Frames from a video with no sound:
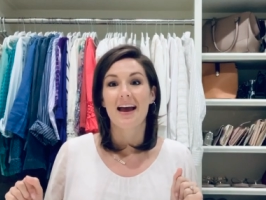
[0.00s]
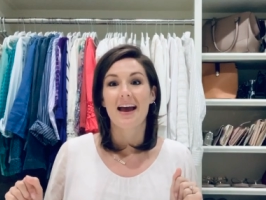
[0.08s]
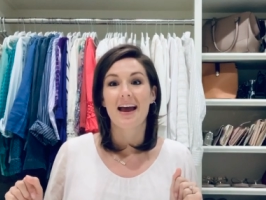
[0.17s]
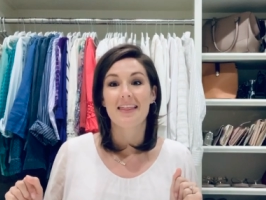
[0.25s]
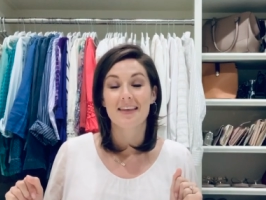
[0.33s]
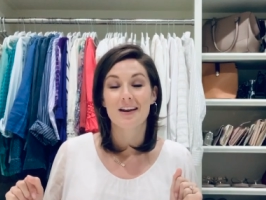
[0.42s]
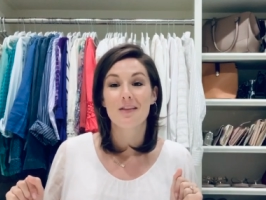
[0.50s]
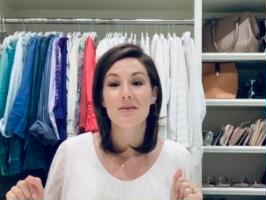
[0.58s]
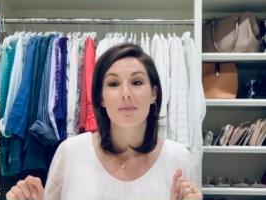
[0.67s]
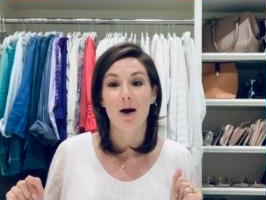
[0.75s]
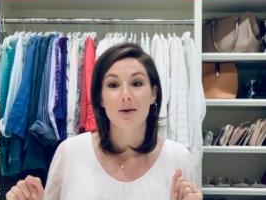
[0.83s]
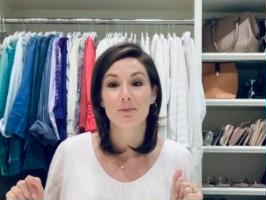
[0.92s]
And then on the
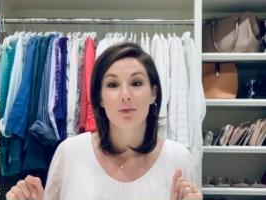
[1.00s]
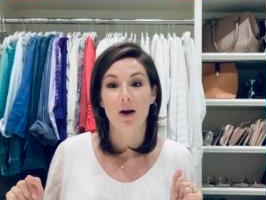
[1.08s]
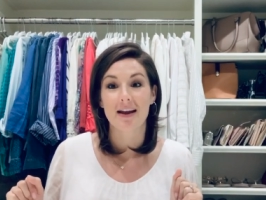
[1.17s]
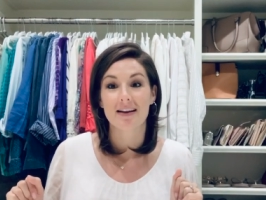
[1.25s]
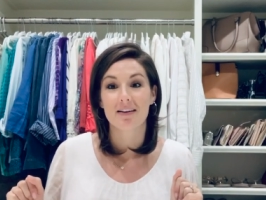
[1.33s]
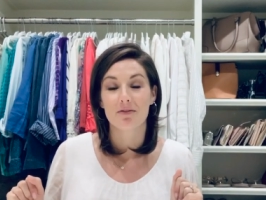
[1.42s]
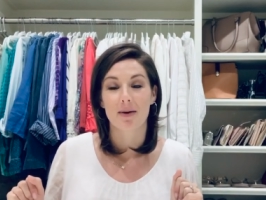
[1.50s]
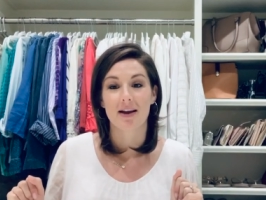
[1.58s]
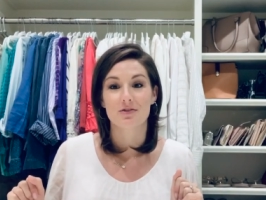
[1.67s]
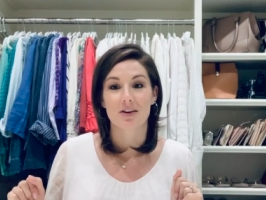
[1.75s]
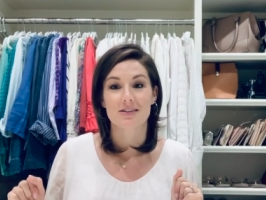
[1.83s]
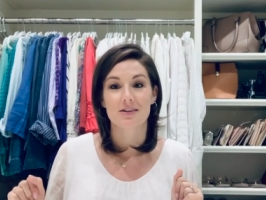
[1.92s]
bottom right of my
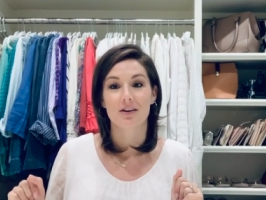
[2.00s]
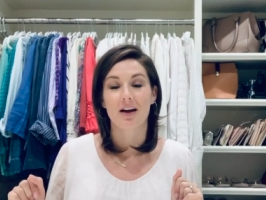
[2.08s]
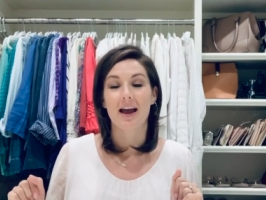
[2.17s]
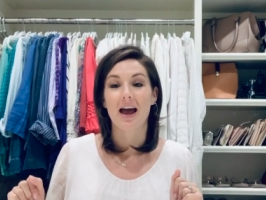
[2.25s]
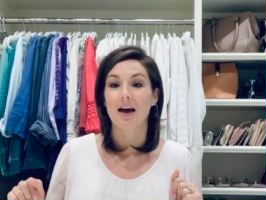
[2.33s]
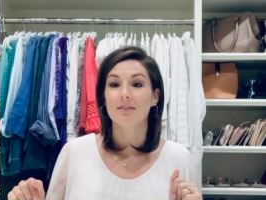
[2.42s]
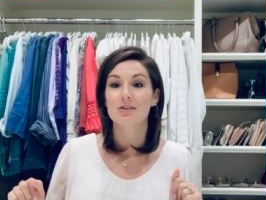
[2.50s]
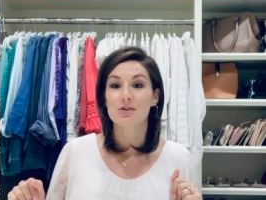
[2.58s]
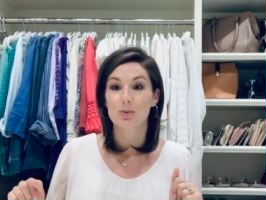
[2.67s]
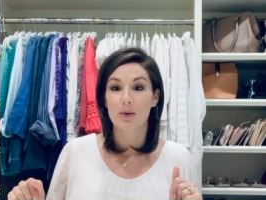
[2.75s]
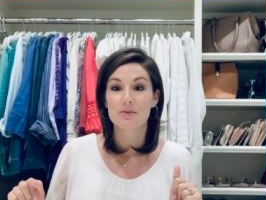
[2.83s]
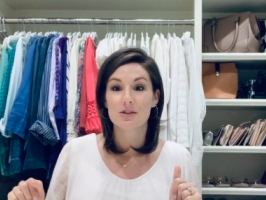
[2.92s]
dresser, I have
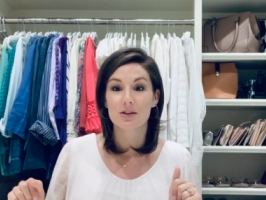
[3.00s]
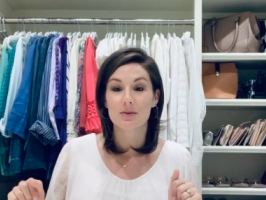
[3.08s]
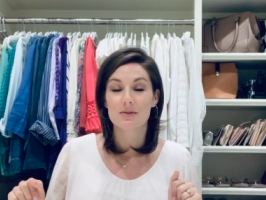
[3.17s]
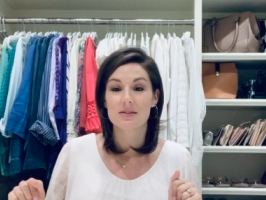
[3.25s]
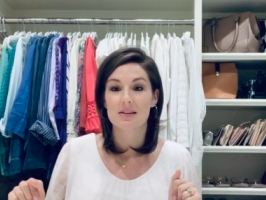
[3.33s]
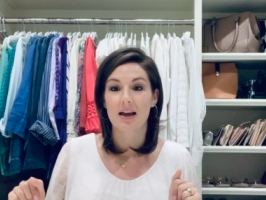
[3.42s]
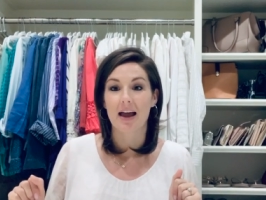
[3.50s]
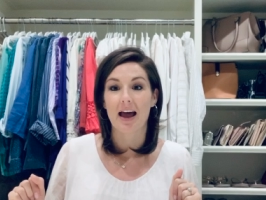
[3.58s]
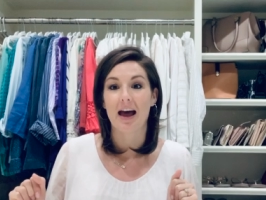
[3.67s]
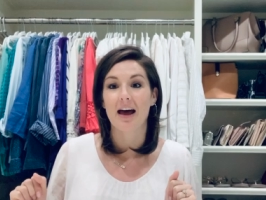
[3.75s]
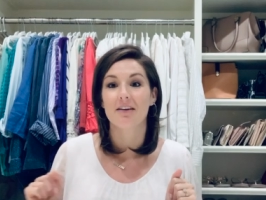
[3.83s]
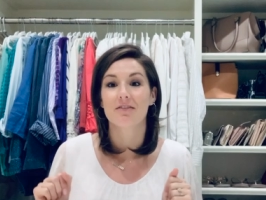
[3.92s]
swimsuits. I
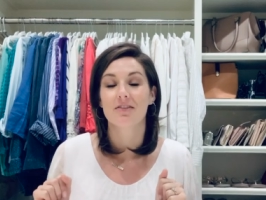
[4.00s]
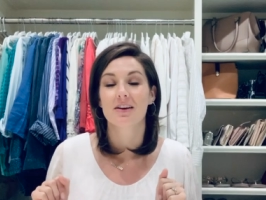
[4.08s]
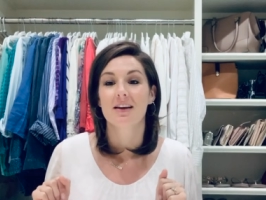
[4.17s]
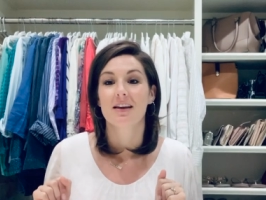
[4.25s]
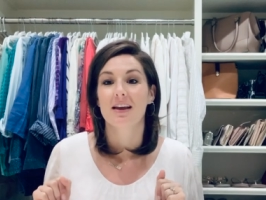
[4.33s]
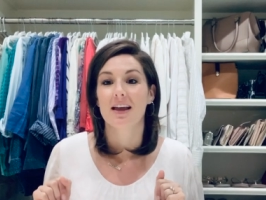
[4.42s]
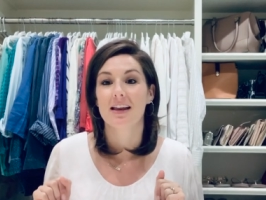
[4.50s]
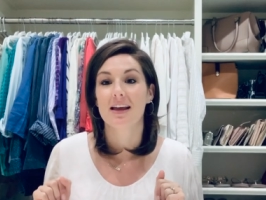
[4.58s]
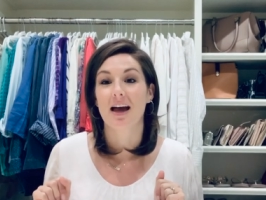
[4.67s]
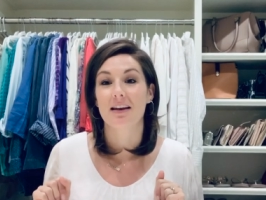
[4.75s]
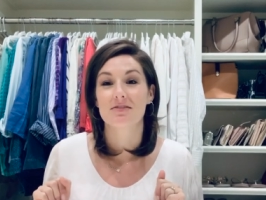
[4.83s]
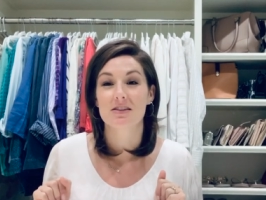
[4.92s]
have any
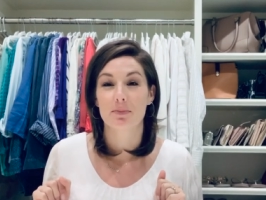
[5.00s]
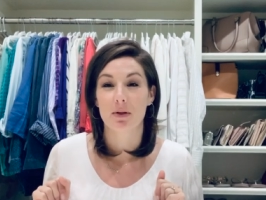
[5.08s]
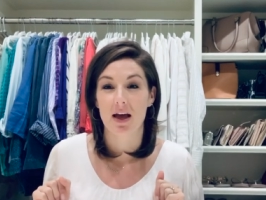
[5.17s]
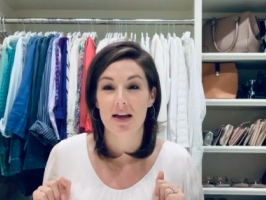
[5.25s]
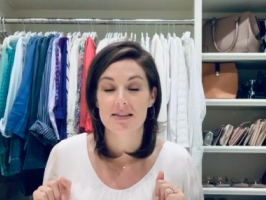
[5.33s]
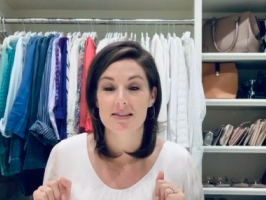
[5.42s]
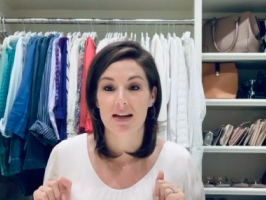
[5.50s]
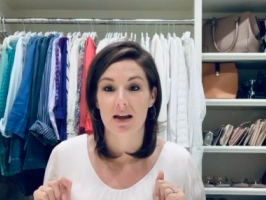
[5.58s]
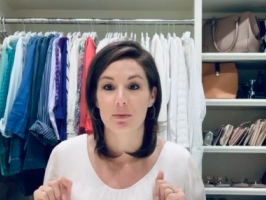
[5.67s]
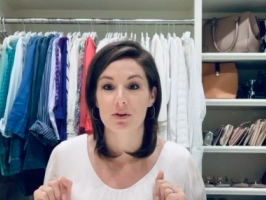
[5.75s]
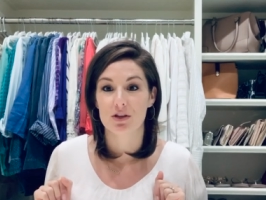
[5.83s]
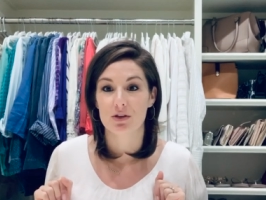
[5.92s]
kind of supplies that I
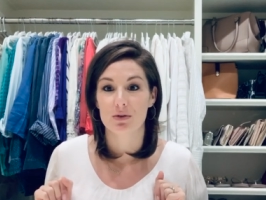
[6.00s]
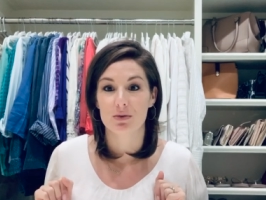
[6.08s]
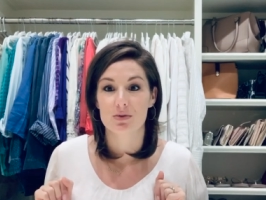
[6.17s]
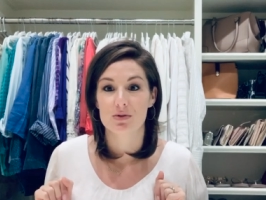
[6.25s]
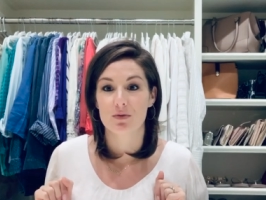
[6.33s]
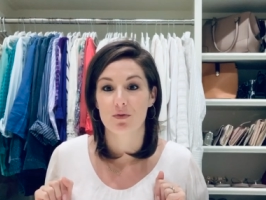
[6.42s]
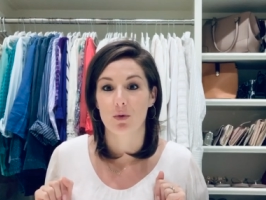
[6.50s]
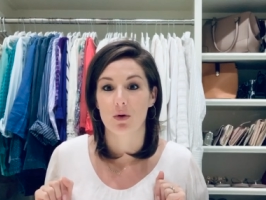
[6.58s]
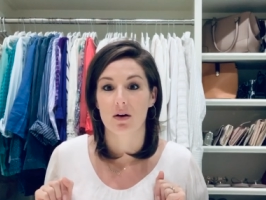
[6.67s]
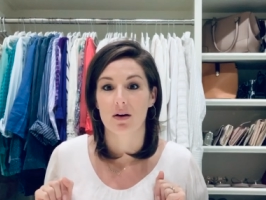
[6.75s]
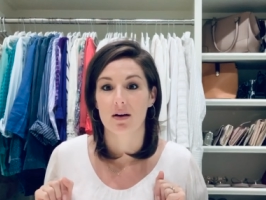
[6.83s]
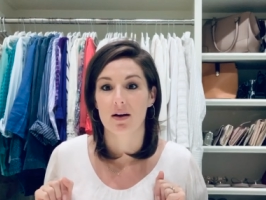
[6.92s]
would use
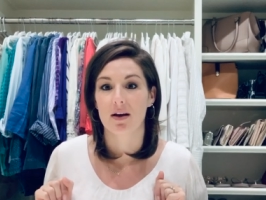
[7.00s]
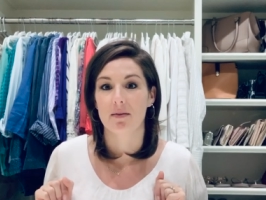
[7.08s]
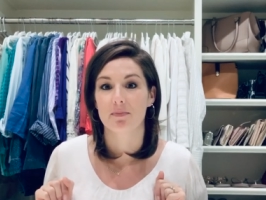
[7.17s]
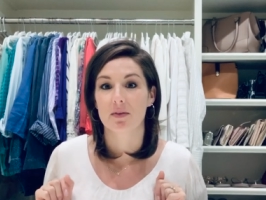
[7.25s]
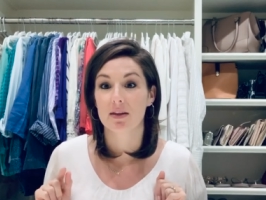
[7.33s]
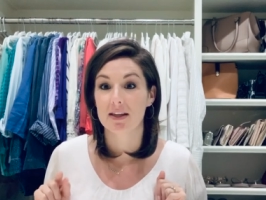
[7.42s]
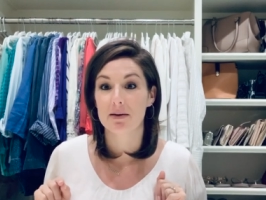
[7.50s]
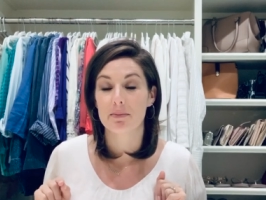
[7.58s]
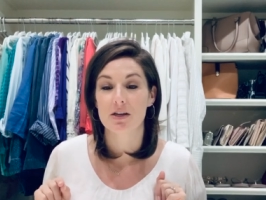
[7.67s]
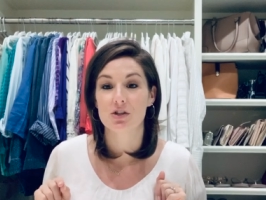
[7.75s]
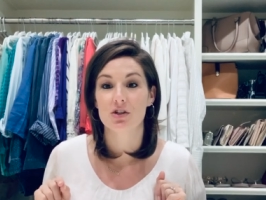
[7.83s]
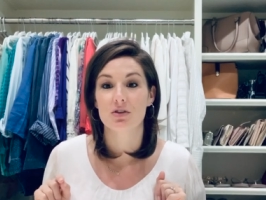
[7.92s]
for um, cleaning
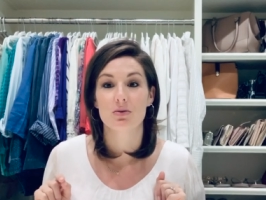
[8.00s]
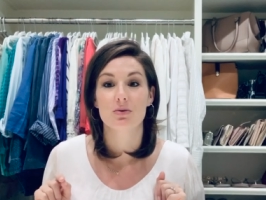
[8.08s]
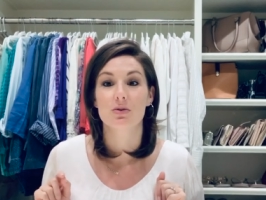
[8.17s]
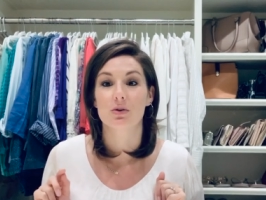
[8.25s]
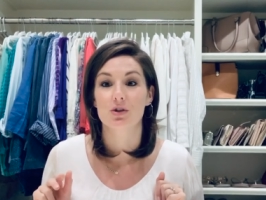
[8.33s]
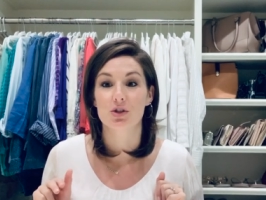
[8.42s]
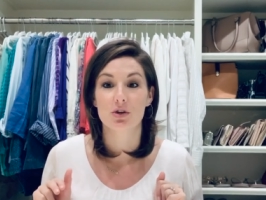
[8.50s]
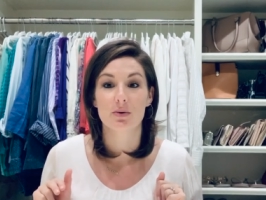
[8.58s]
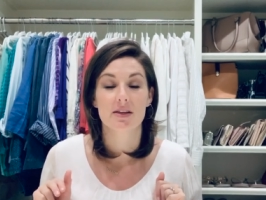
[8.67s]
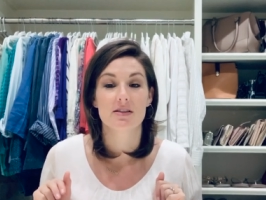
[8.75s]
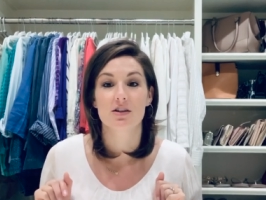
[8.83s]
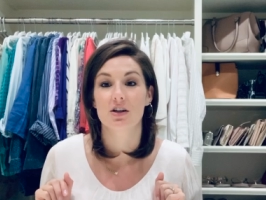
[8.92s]
my shoes or shoe
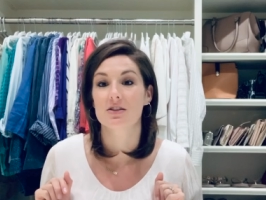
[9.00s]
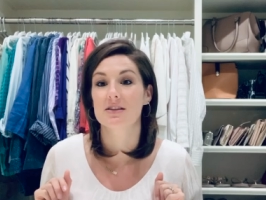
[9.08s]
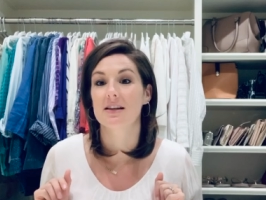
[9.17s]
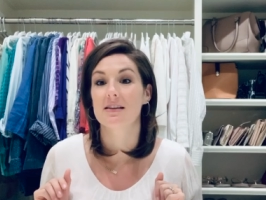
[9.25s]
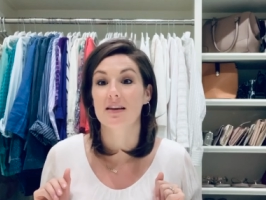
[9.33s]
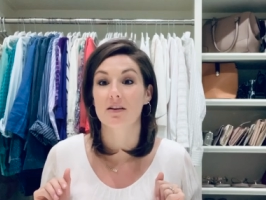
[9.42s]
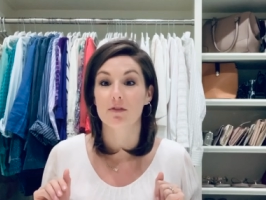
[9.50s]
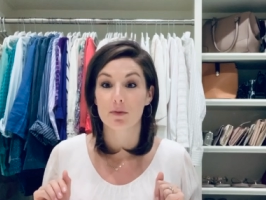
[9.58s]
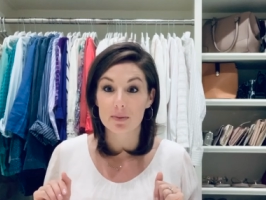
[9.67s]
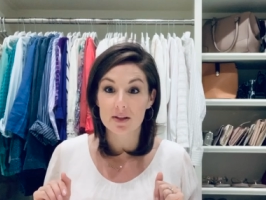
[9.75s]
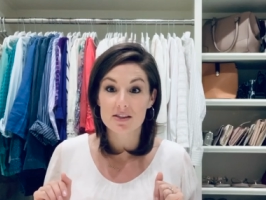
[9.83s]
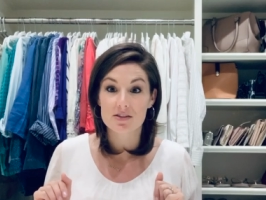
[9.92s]
inserts, anything for
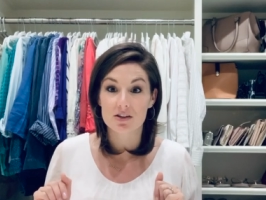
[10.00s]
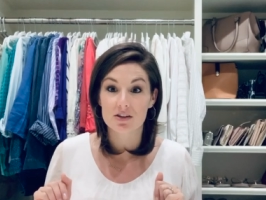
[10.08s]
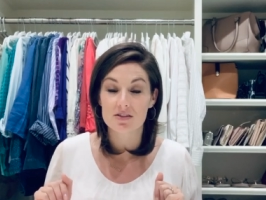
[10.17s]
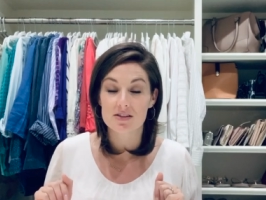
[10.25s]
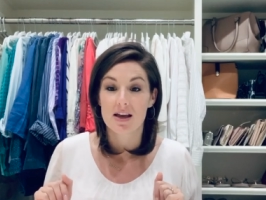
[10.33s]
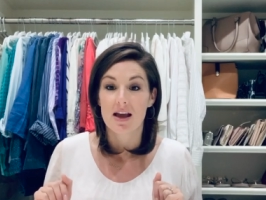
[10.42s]
blisters.